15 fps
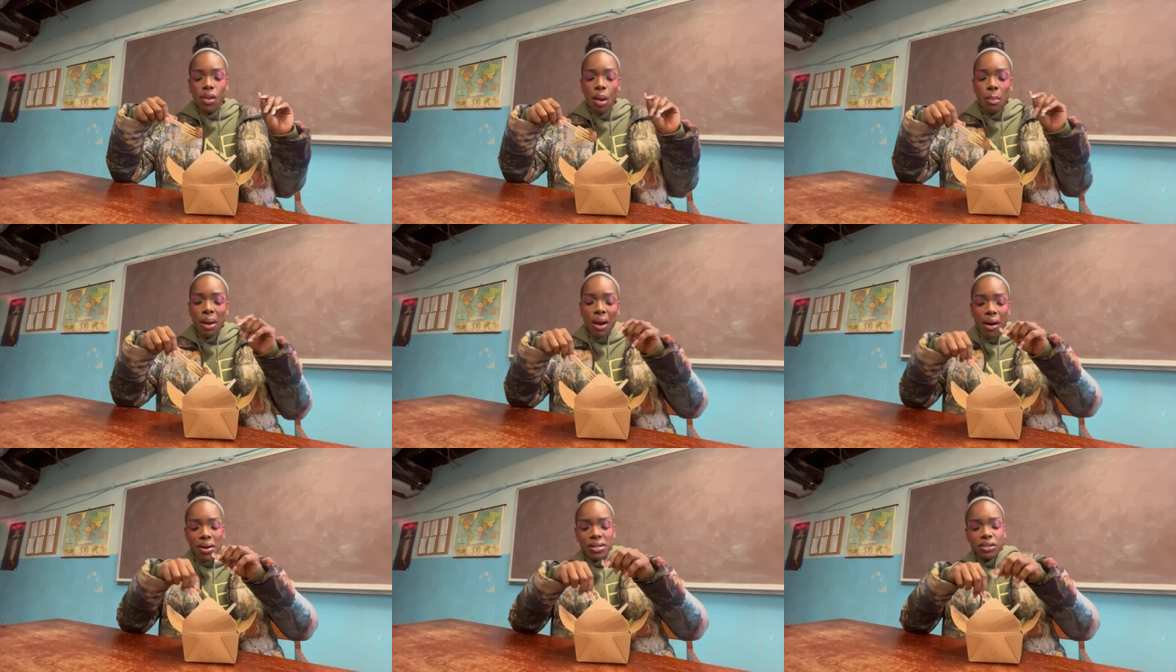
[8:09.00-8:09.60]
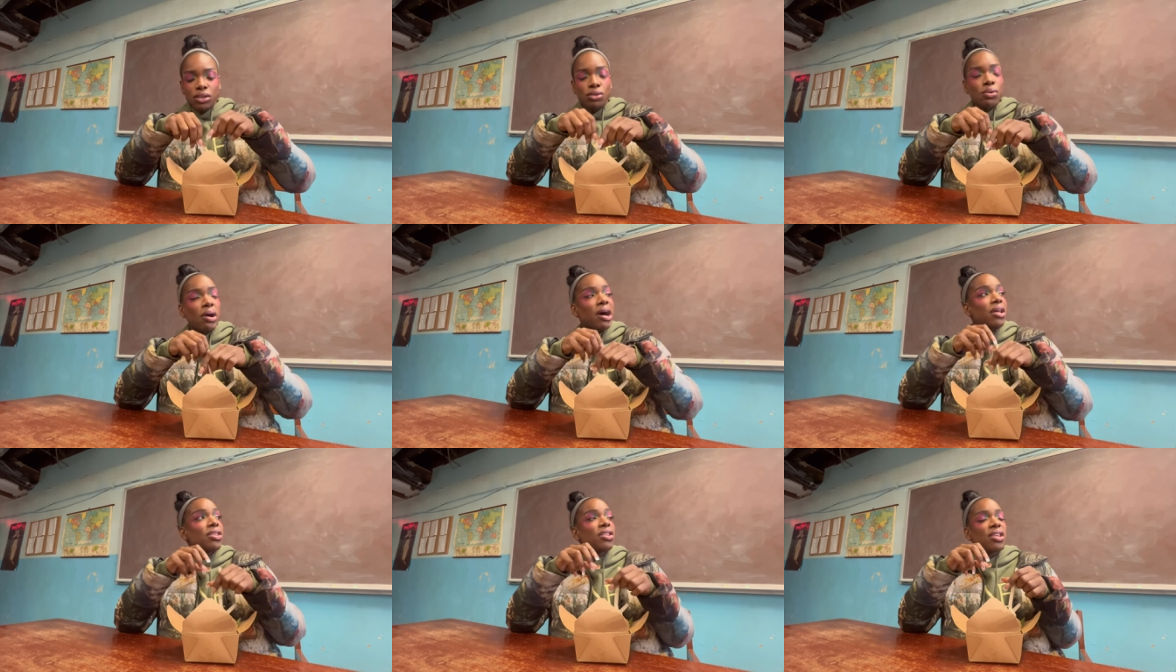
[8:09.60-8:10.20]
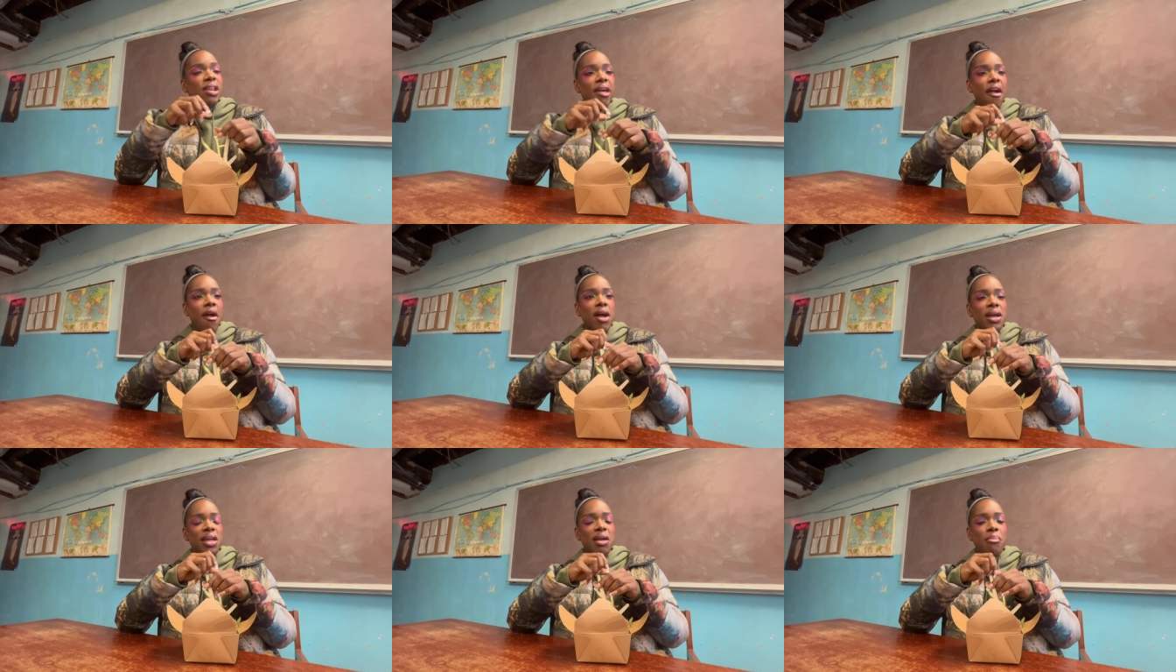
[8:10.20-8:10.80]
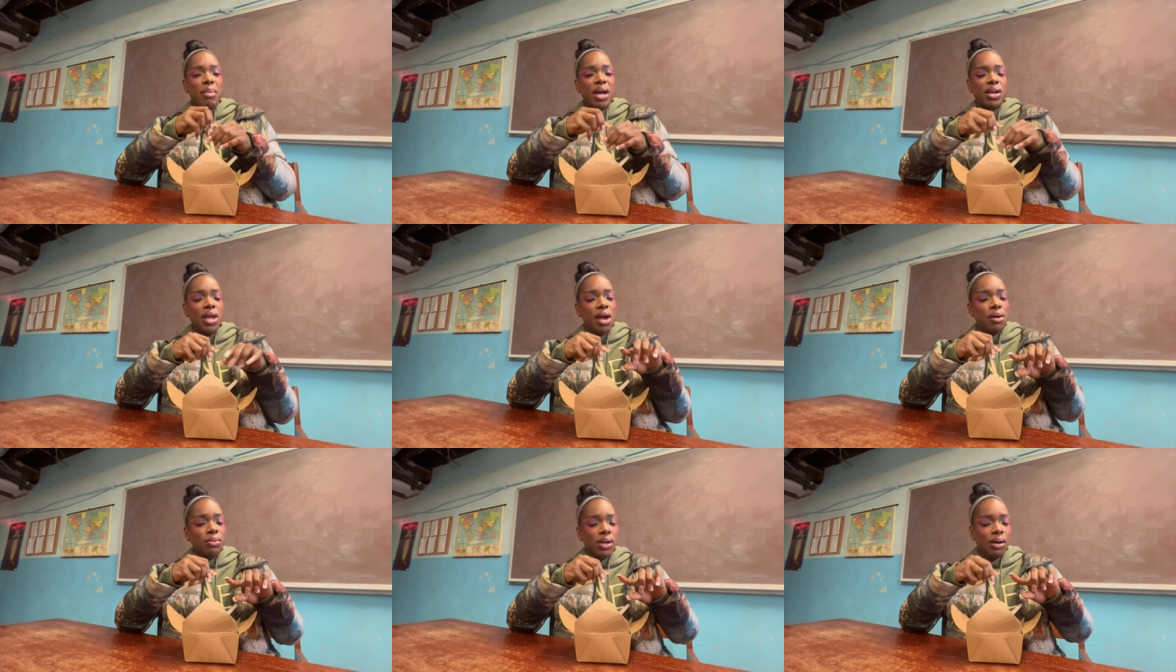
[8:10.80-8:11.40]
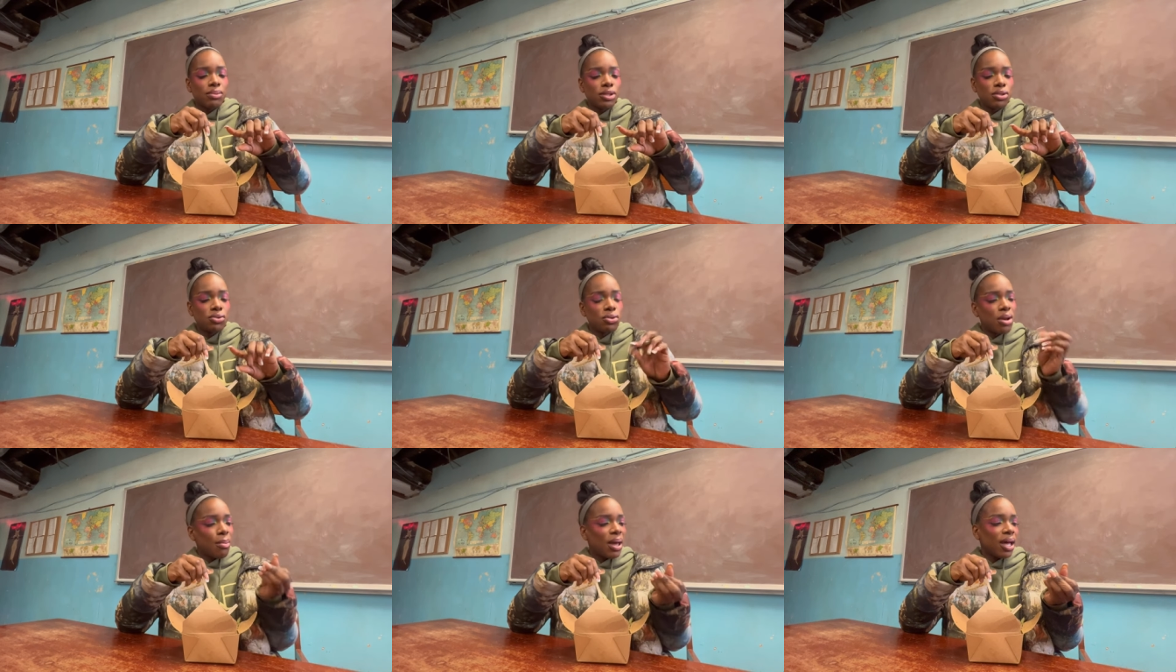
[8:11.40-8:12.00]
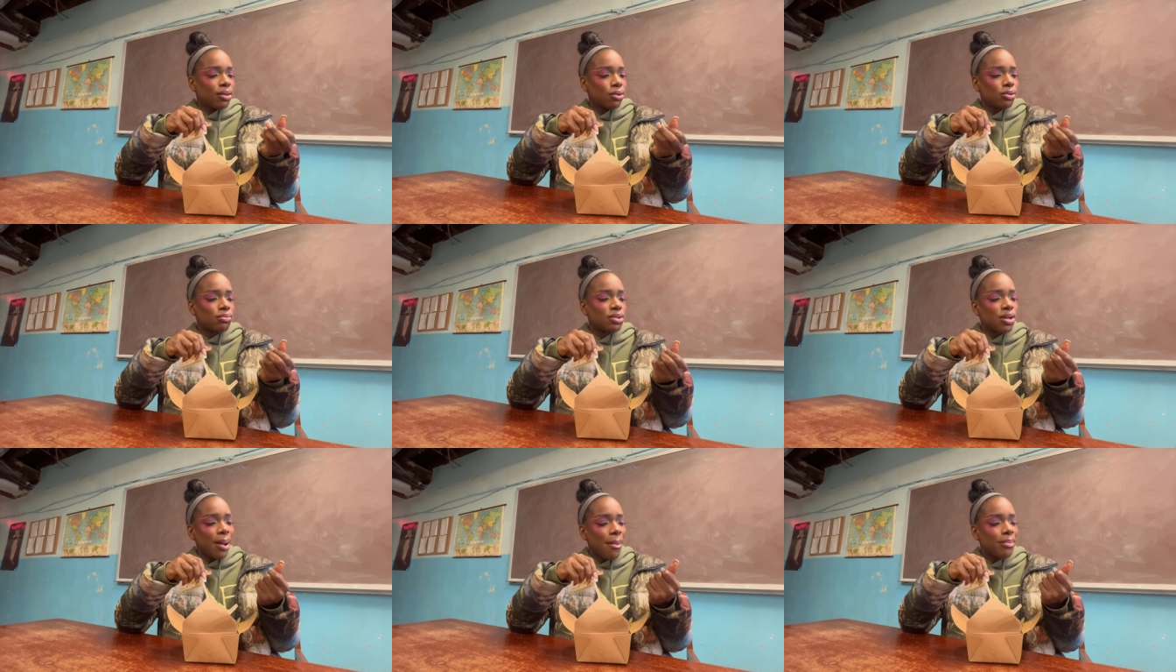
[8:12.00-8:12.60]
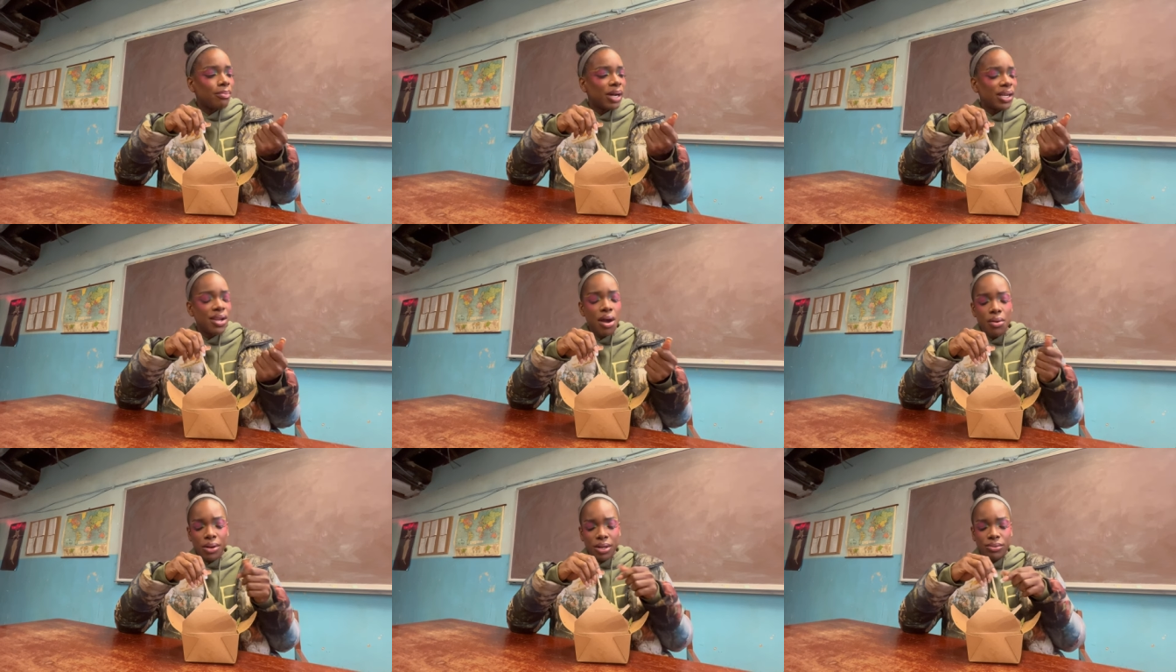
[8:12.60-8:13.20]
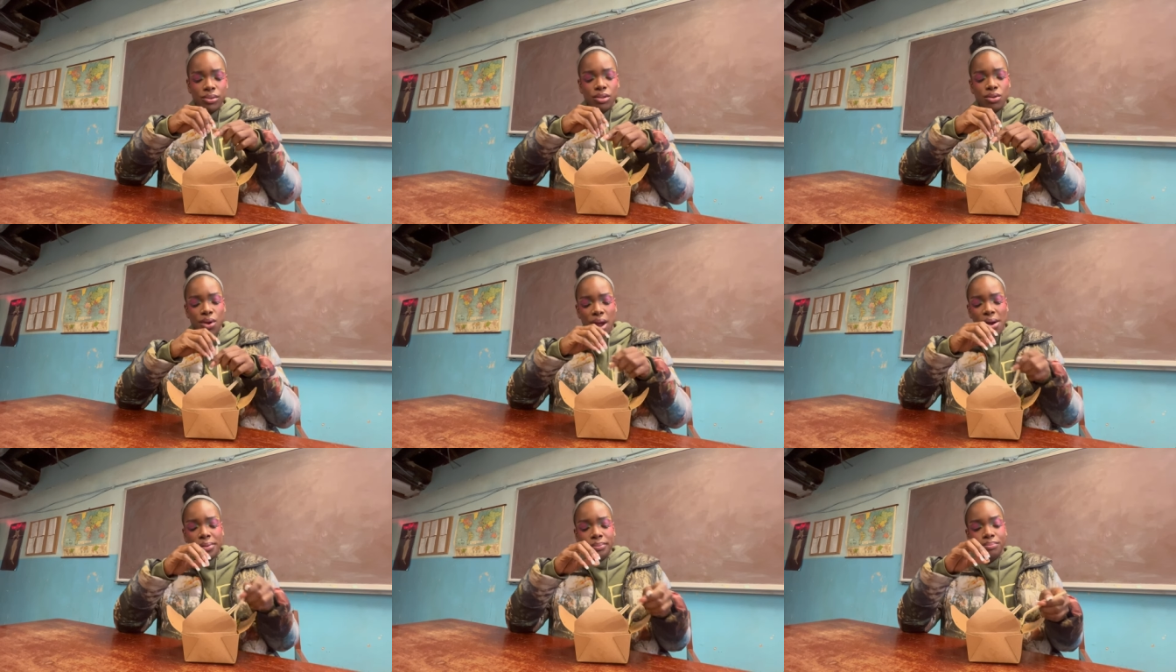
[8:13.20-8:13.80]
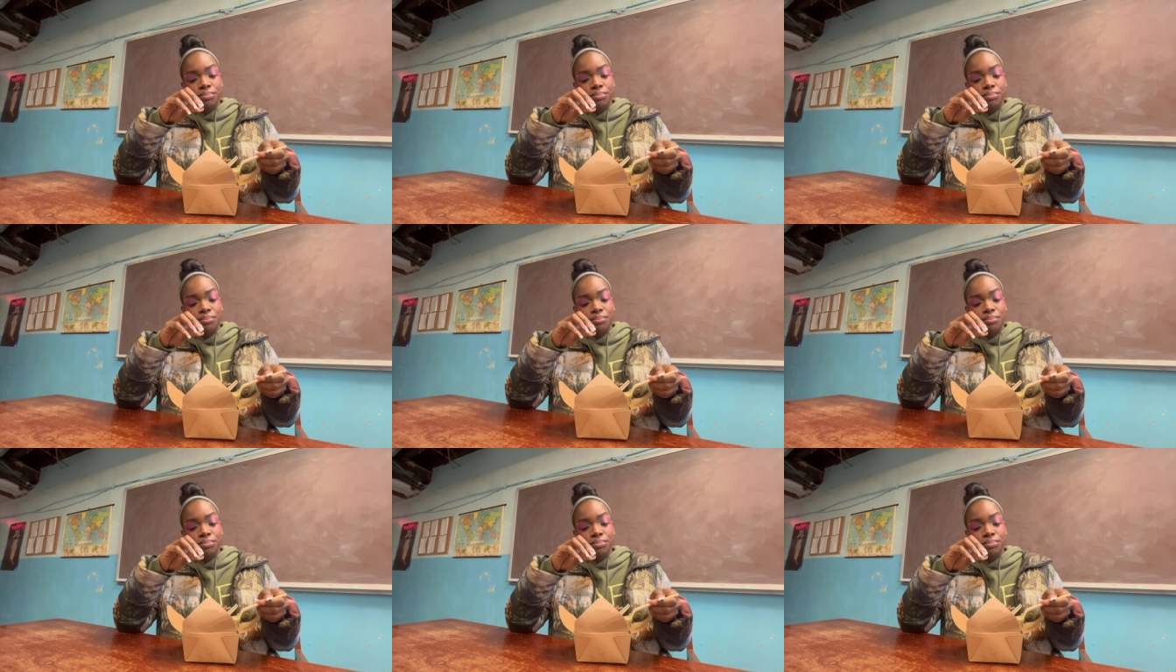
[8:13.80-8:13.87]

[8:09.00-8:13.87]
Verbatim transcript: But all right, you all, other than that, I hit my nail when I was using the bathroom, so my nail hurts now.